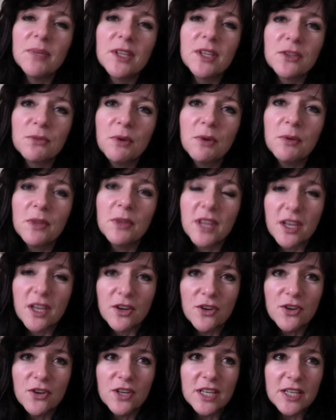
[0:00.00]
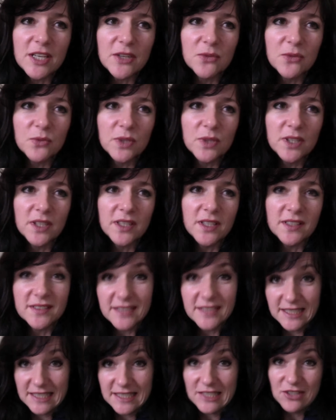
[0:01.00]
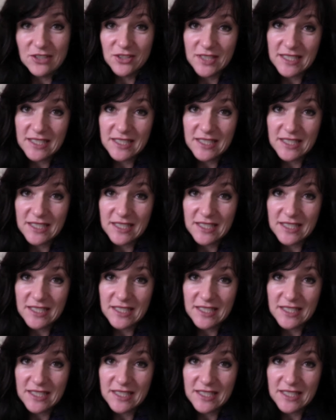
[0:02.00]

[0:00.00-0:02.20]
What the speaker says: Because we were there early, we sat